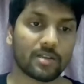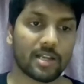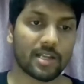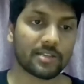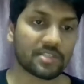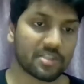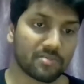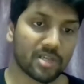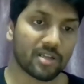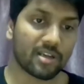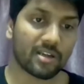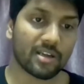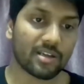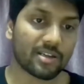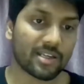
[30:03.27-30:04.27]
and cementing
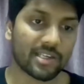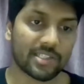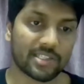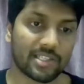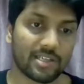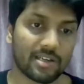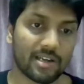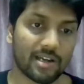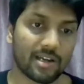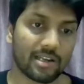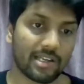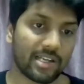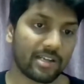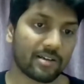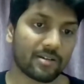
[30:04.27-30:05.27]
it as the
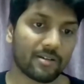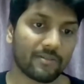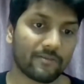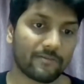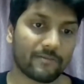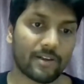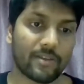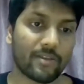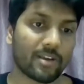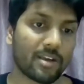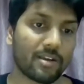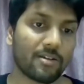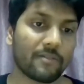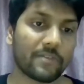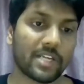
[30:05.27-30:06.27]
leader of and the
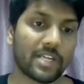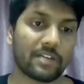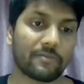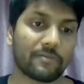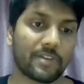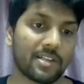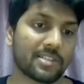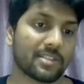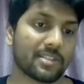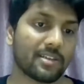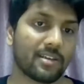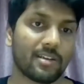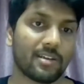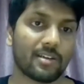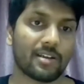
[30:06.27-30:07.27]
king of the NFTs.
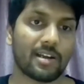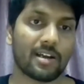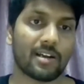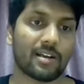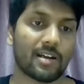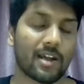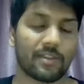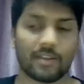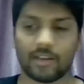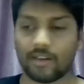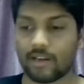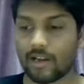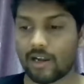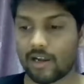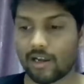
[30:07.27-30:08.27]
I think
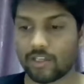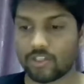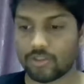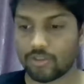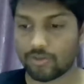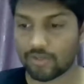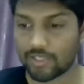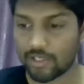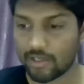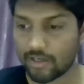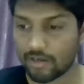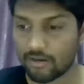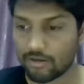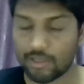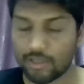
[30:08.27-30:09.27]
it choose a
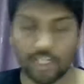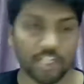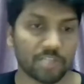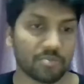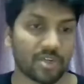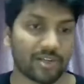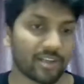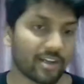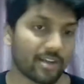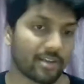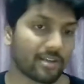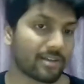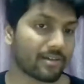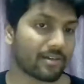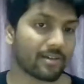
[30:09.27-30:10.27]
good niche market,
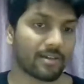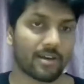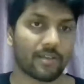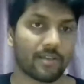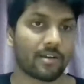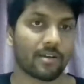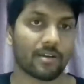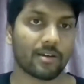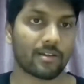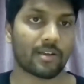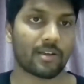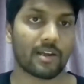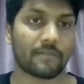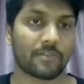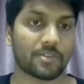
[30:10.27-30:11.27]
and I think they
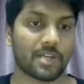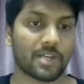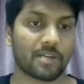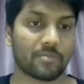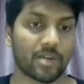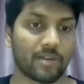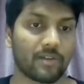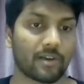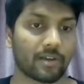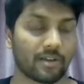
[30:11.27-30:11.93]
have to stand by that.